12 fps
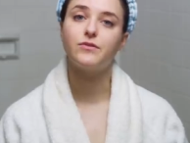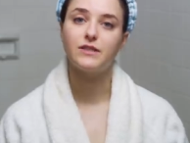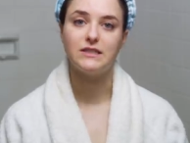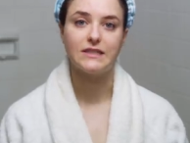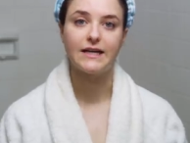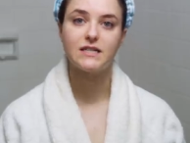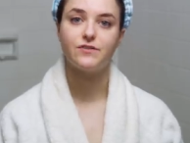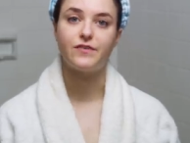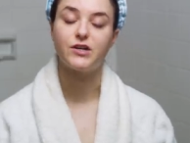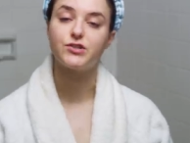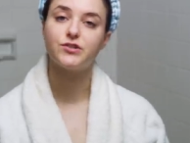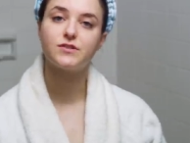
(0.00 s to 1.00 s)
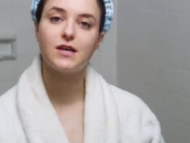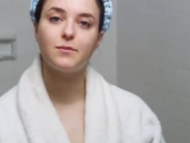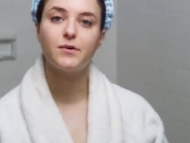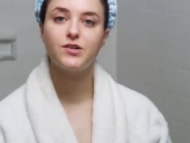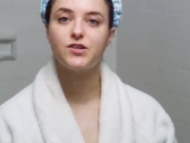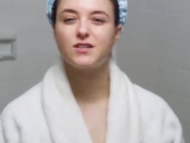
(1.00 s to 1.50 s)
really liked facials that
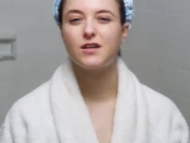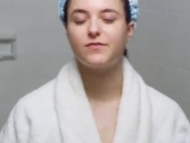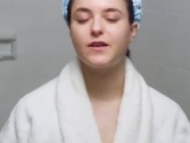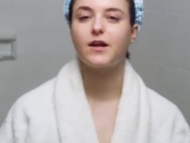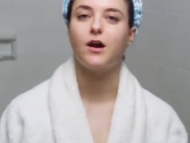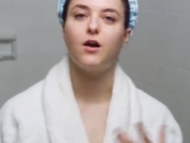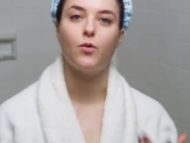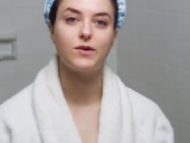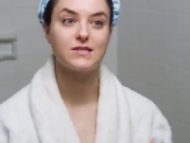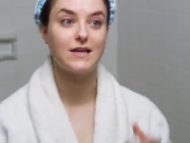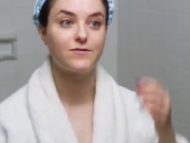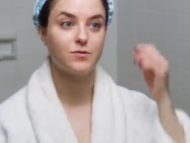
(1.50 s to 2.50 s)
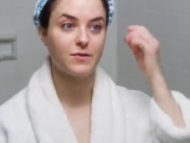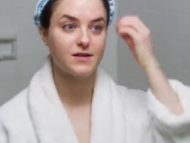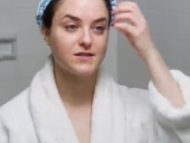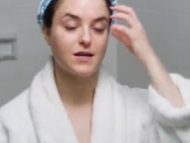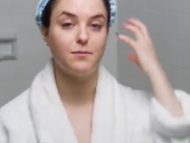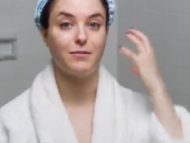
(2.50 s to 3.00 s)
much because I feel like I always left my
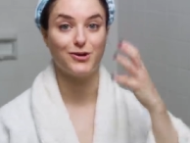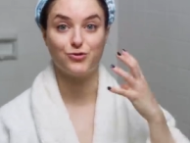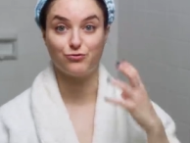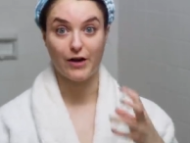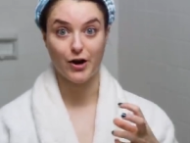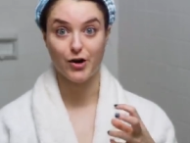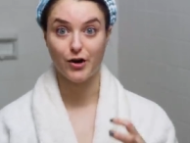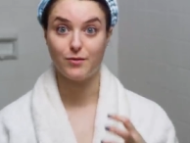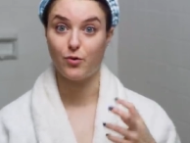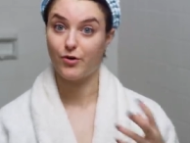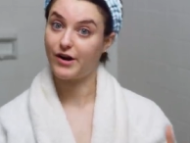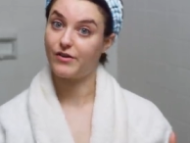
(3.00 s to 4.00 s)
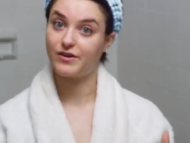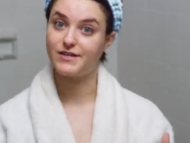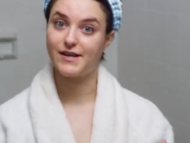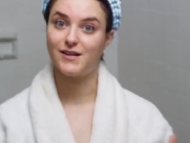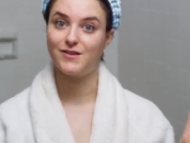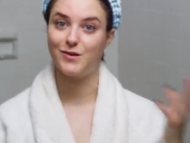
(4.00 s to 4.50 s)
skin much redder and more
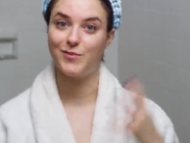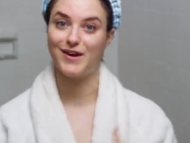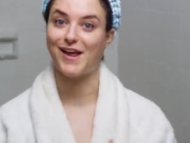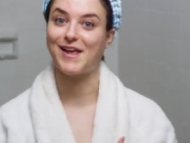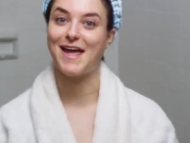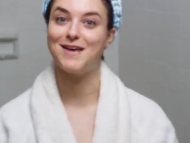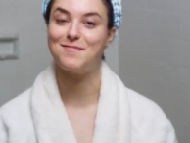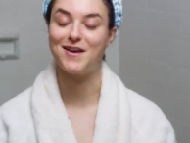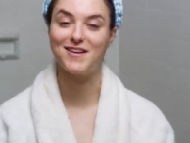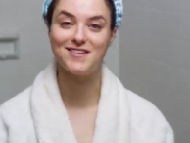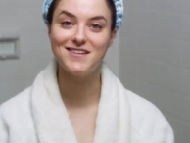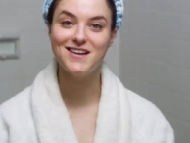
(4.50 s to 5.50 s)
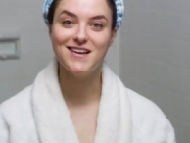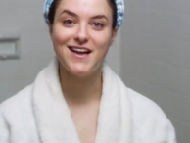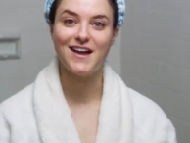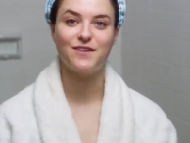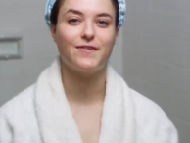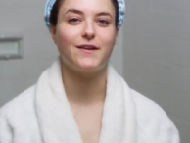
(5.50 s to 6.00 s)
irritated than when I came in,
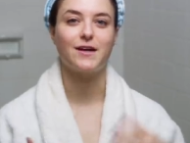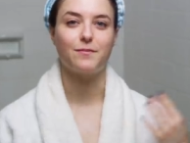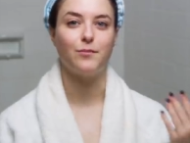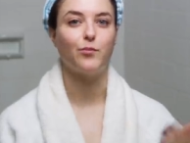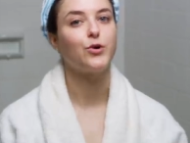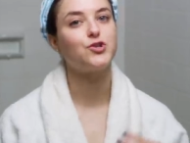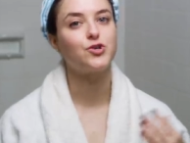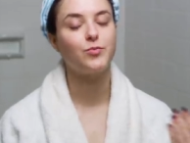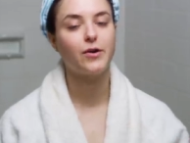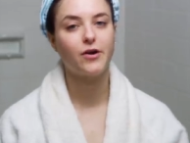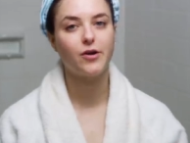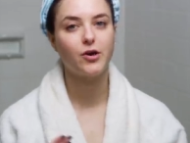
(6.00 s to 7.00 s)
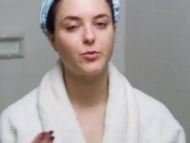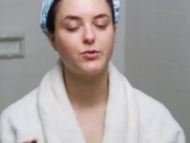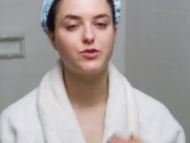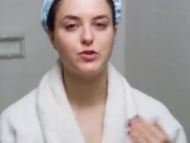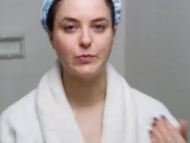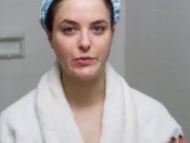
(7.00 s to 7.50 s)
and it felt like my moisture barrier
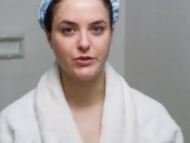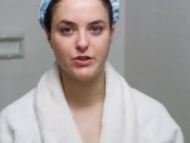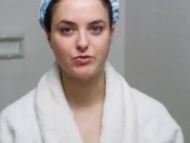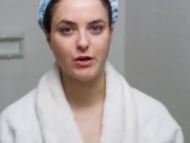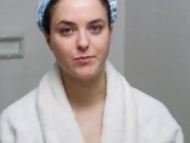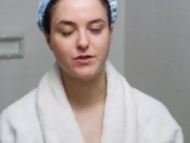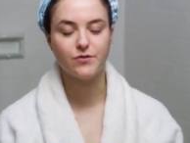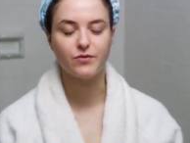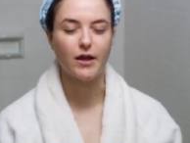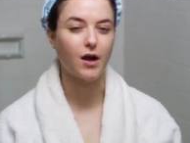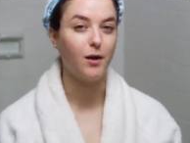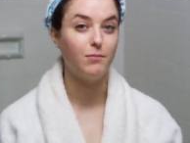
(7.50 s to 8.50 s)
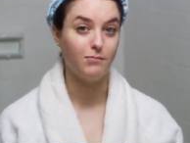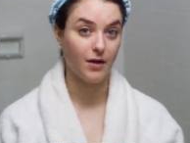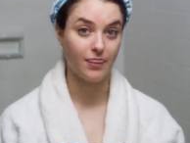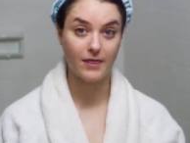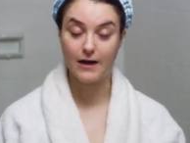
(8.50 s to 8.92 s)
was super disrupted for like a month